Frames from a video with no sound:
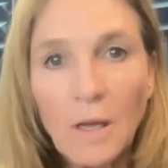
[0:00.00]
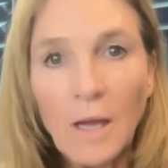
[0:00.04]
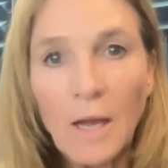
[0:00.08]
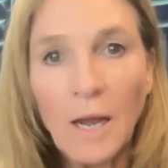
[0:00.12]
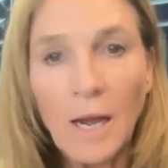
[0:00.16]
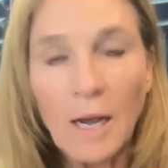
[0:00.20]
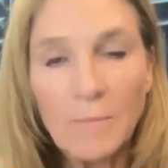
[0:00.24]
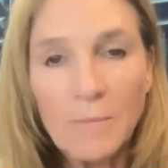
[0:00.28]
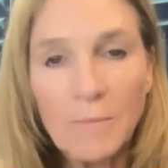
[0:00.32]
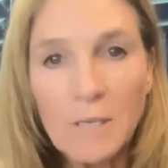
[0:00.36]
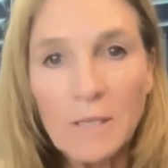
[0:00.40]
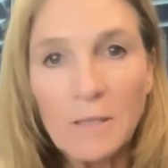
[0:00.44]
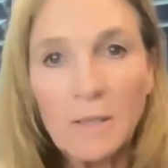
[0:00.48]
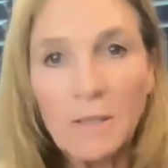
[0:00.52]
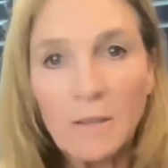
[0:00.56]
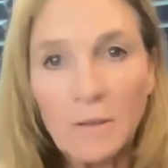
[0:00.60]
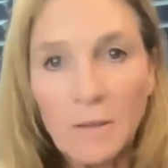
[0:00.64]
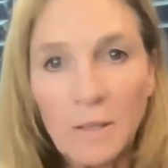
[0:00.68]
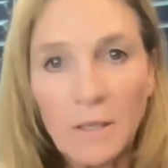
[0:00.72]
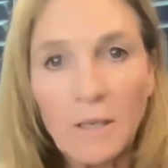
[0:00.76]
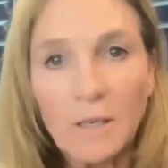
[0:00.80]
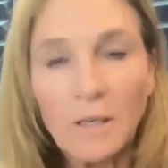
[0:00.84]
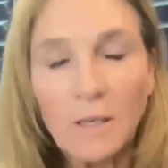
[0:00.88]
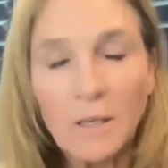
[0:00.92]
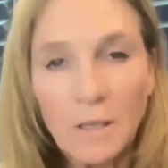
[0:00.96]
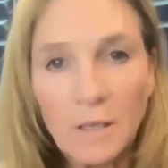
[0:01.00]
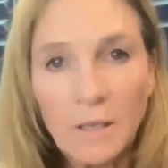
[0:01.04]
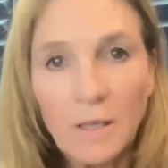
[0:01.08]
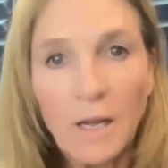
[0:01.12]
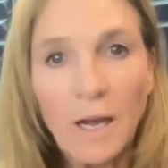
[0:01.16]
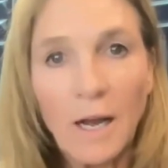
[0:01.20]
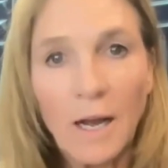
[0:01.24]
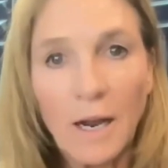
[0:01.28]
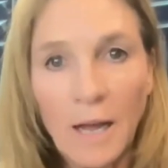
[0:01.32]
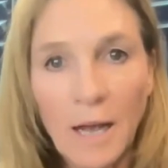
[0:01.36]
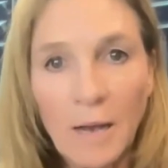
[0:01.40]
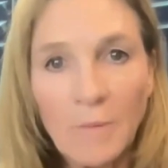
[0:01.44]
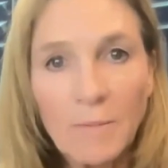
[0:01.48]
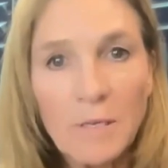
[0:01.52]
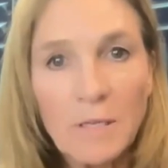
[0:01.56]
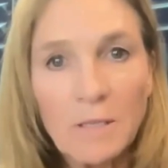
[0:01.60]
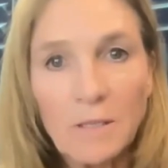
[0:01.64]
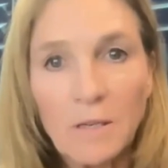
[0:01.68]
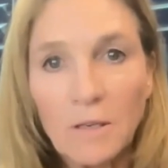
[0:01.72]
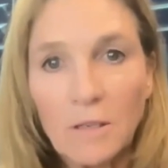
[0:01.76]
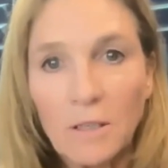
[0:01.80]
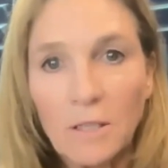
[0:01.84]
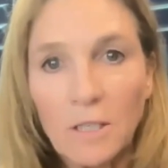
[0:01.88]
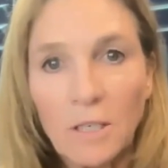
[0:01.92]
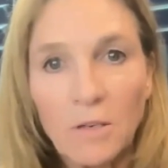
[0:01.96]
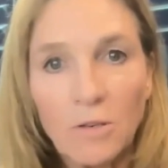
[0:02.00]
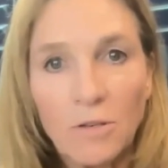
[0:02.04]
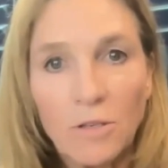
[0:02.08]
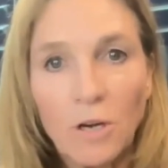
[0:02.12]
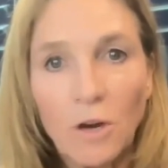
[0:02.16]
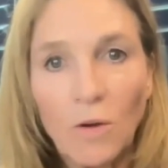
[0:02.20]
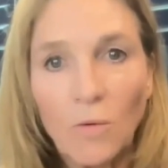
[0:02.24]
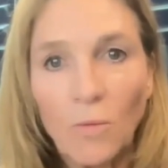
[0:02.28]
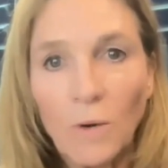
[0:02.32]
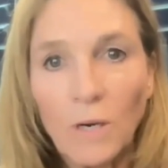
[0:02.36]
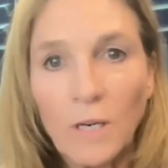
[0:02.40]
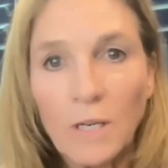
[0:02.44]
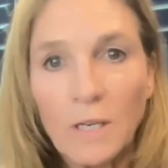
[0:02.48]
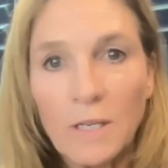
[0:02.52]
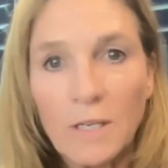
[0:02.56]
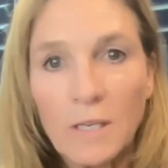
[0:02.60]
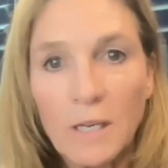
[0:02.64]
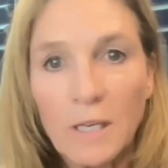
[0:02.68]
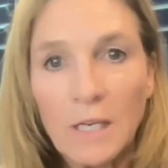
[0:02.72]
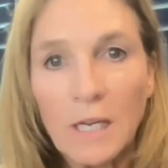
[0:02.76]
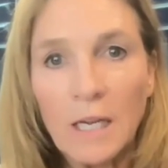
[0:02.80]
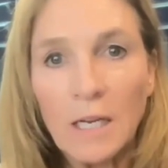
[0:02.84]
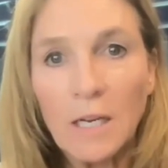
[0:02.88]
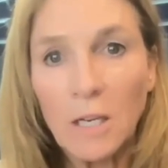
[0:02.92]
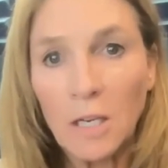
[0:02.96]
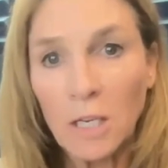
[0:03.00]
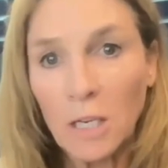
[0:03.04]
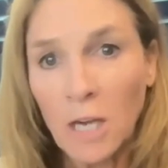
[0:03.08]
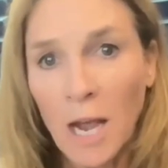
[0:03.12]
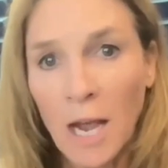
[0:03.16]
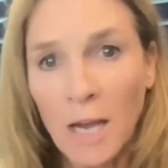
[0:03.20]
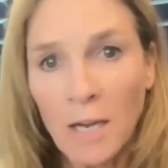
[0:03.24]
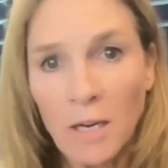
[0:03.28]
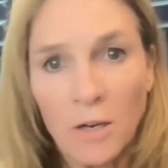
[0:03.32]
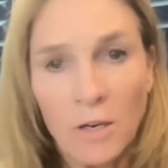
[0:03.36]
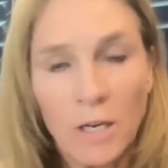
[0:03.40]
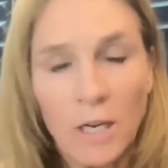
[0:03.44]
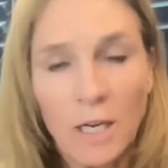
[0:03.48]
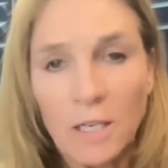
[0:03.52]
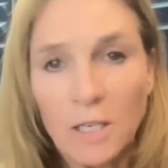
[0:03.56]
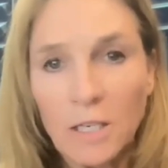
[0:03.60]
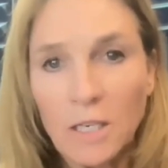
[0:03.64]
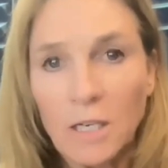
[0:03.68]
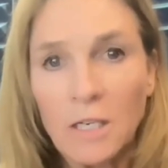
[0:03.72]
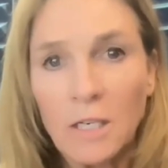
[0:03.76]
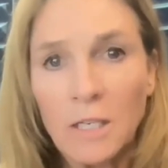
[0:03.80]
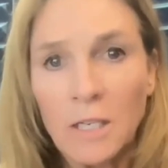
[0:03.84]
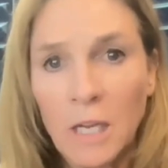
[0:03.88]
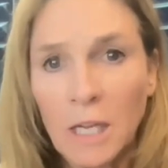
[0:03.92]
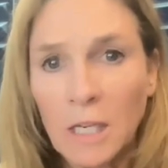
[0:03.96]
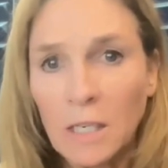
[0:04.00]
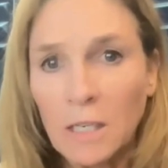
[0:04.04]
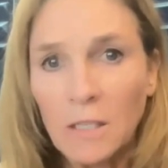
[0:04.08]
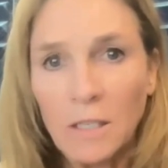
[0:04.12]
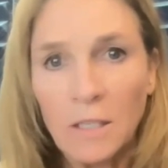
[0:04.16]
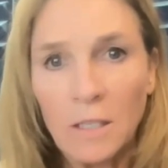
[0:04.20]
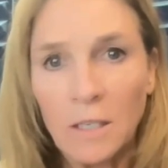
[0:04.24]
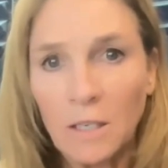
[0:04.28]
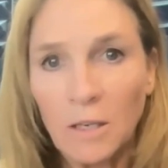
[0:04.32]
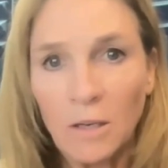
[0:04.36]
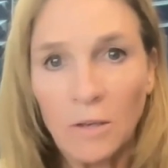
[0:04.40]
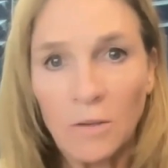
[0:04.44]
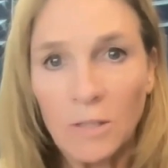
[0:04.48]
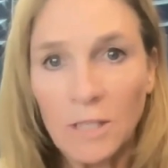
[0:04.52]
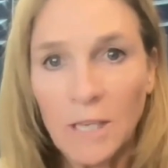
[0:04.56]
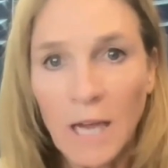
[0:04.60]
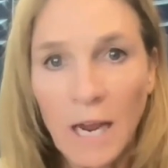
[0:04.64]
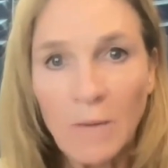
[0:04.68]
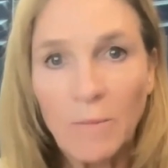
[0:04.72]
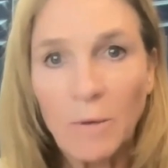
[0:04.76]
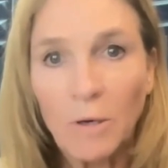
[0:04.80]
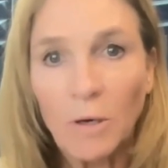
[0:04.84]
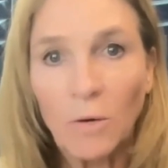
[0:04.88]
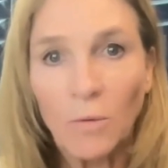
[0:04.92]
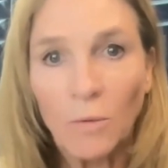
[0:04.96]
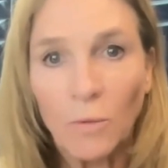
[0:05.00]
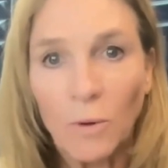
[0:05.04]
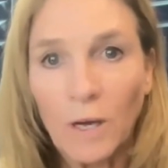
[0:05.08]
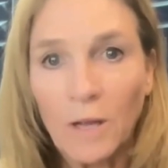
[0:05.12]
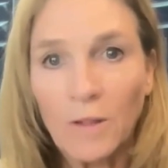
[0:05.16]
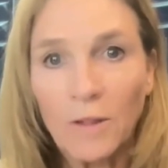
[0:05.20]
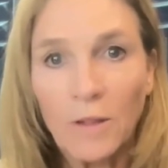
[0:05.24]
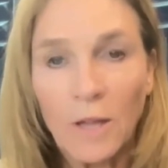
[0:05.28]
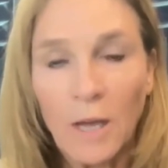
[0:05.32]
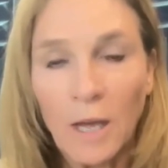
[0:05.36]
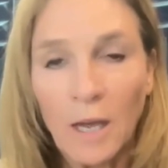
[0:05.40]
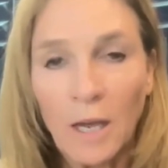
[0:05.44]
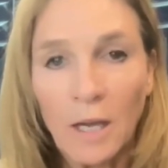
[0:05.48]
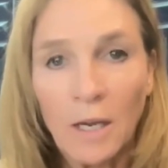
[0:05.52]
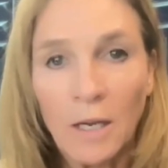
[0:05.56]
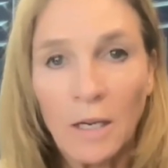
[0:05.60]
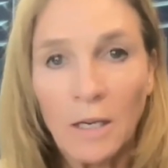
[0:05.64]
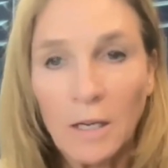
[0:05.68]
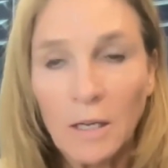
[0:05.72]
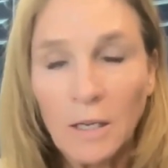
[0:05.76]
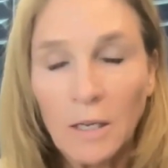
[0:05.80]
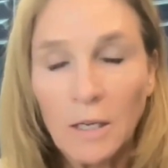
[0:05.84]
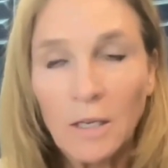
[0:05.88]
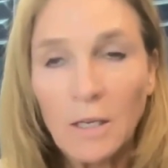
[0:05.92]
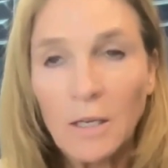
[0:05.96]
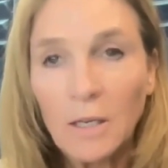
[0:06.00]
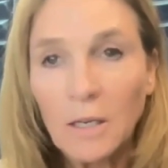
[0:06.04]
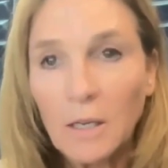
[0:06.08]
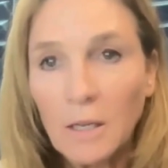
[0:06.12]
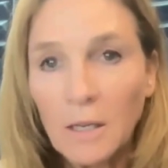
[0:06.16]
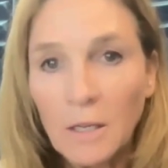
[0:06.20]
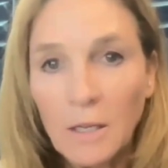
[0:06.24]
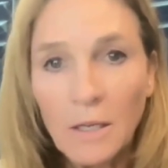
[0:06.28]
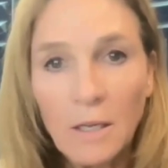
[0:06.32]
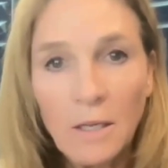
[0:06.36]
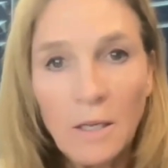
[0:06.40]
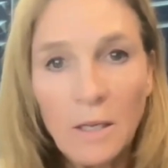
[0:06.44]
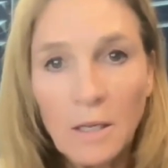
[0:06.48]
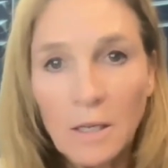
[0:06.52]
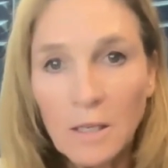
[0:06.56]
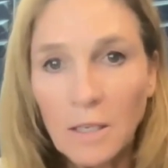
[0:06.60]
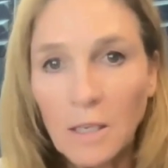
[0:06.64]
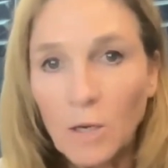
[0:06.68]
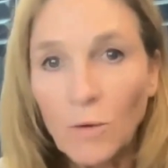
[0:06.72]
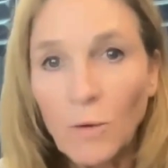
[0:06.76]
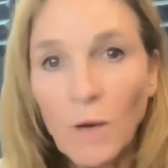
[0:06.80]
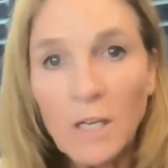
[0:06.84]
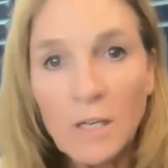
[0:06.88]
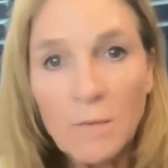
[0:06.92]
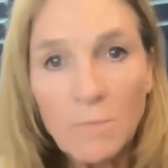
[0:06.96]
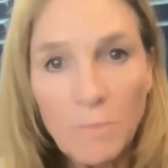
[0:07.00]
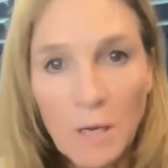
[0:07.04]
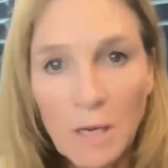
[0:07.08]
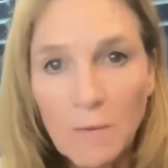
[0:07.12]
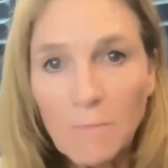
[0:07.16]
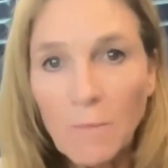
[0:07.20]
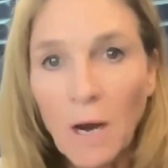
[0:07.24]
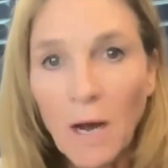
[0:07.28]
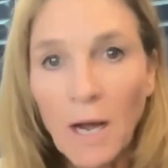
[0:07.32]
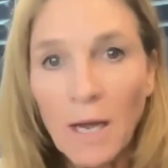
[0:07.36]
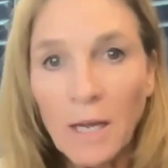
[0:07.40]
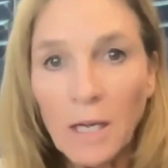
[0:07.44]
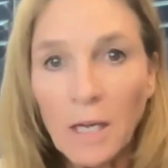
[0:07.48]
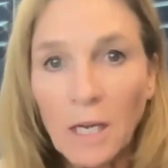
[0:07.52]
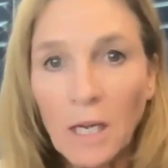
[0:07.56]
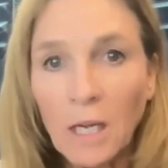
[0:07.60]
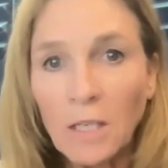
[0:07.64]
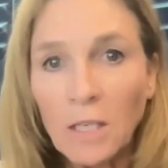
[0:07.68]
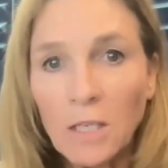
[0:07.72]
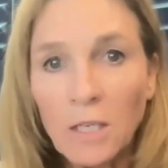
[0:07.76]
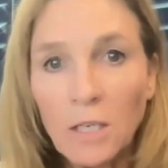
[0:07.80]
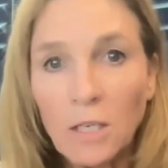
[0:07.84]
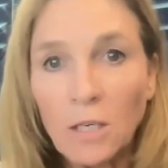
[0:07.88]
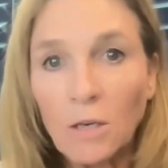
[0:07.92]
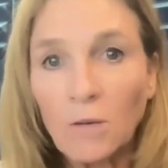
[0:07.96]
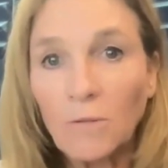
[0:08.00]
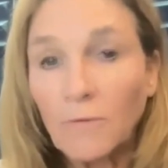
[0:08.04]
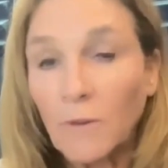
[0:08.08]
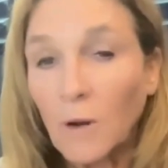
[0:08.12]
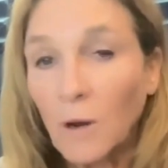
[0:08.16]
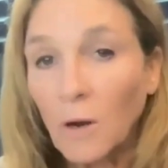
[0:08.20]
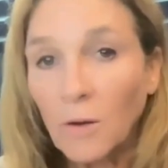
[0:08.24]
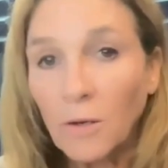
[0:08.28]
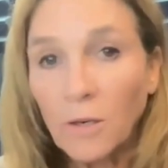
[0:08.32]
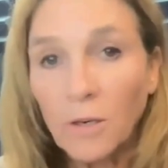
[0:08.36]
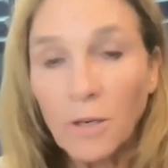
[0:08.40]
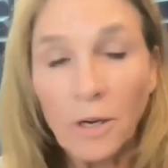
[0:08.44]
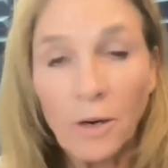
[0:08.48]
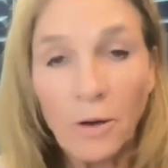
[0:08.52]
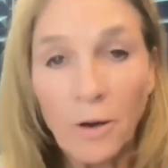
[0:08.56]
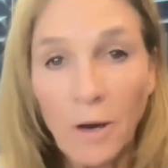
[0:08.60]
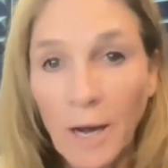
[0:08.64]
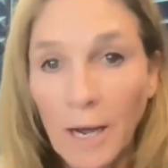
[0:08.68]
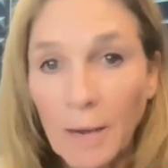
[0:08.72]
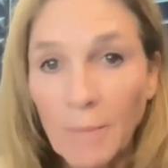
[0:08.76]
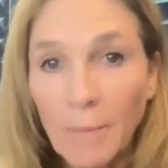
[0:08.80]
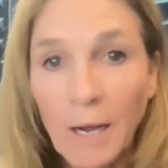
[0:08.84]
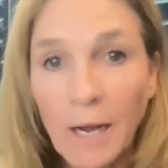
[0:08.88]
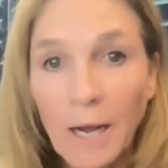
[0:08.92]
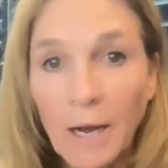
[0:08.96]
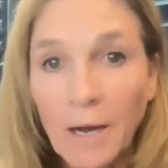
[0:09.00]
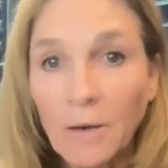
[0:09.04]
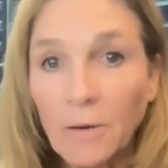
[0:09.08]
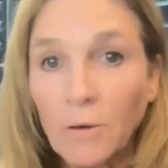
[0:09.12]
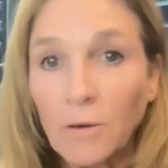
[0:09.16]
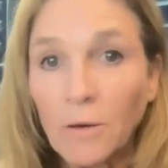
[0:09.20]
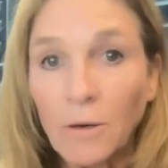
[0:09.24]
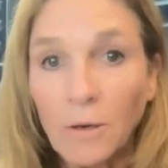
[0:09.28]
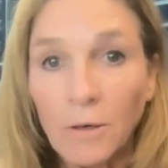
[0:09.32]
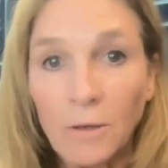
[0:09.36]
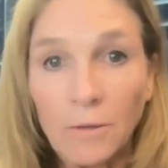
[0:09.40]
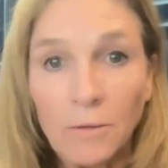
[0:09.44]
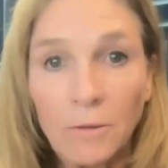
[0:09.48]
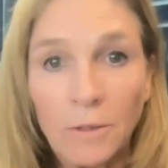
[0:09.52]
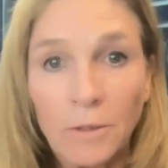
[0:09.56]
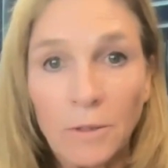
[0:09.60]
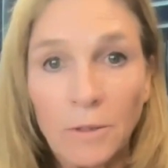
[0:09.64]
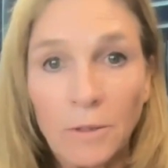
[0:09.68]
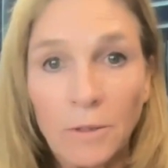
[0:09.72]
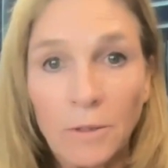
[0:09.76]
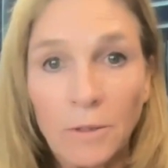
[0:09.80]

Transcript: Absolutely. Yeah, absolutely. You don't want to sit at your kitchen, table with a USB mic into your phone or your iPad or